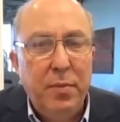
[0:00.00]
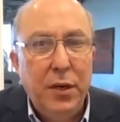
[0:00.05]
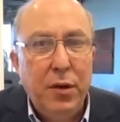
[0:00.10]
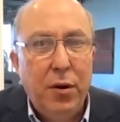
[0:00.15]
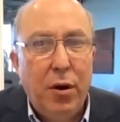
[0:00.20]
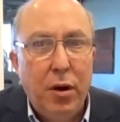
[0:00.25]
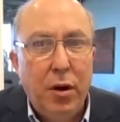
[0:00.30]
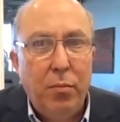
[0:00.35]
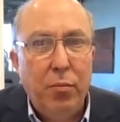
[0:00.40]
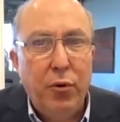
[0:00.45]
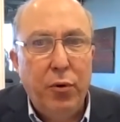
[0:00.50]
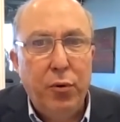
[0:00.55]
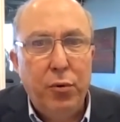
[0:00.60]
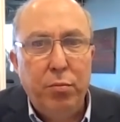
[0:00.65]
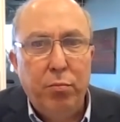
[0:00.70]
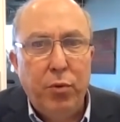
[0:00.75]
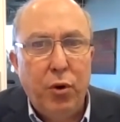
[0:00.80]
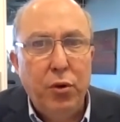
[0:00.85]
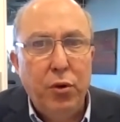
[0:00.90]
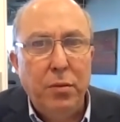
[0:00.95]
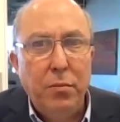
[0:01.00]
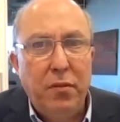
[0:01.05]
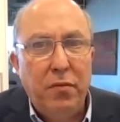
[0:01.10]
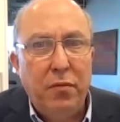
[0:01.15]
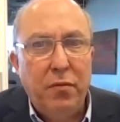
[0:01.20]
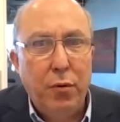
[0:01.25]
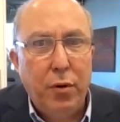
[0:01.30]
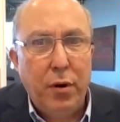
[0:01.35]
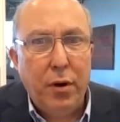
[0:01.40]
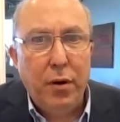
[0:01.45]
been heartbroken
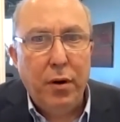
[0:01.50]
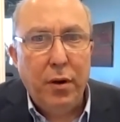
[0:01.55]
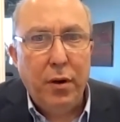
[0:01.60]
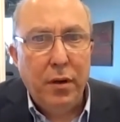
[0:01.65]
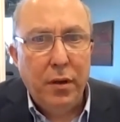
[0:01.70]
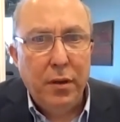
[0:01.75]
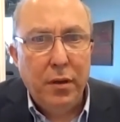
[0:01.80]
before.